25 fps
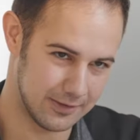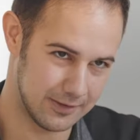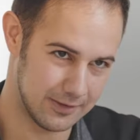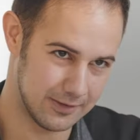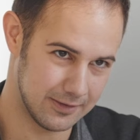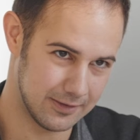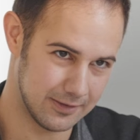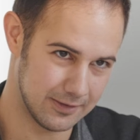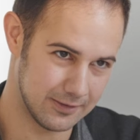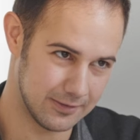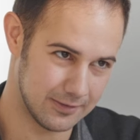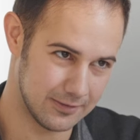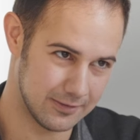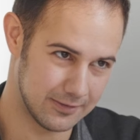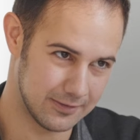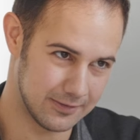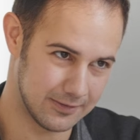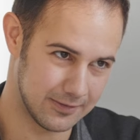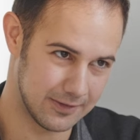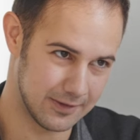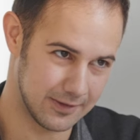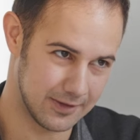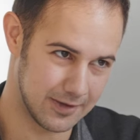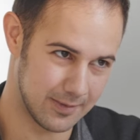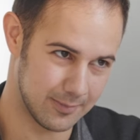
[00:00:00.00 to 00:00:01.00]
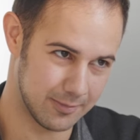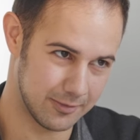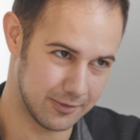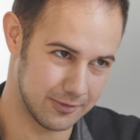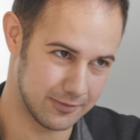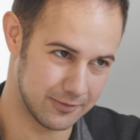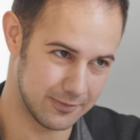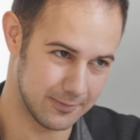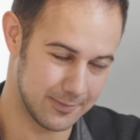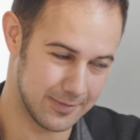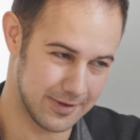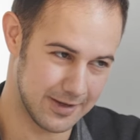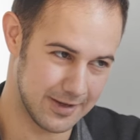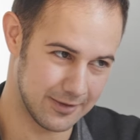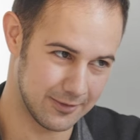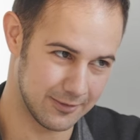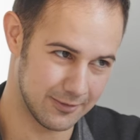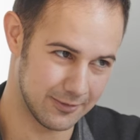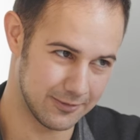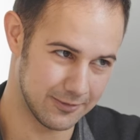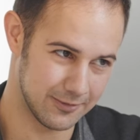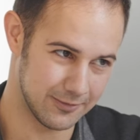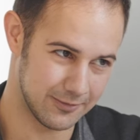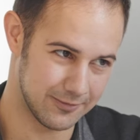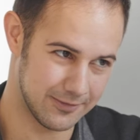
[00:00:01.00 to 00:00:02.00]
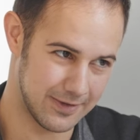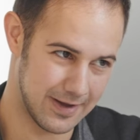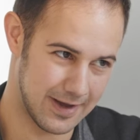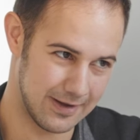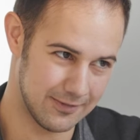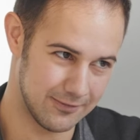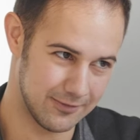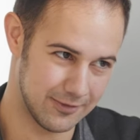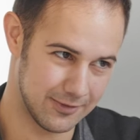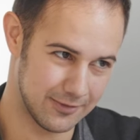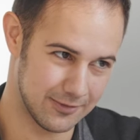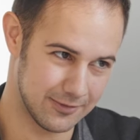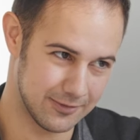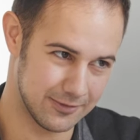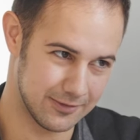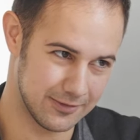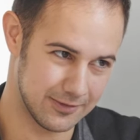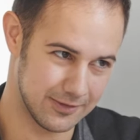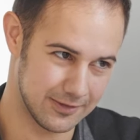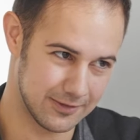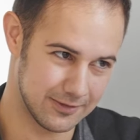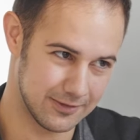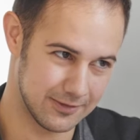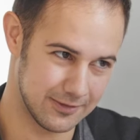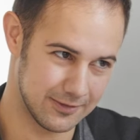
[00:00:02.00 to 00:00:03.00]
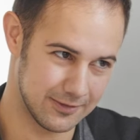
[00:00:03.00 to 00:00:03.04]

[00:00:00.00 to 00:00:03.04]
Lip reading: years and a couple years in bottles, so 5 years, 6